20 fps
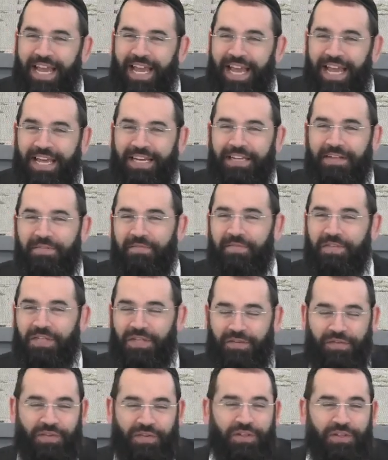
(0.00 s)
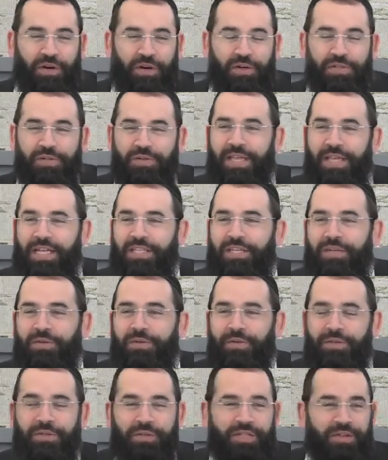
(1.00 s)
And so if you don't do that,
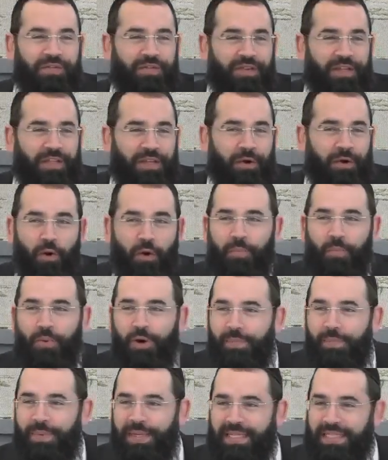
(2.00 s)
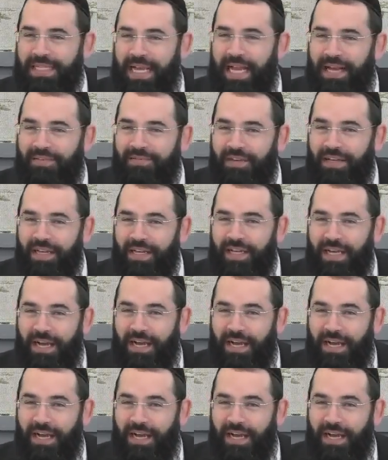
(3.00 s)
you defeat the whole purpose of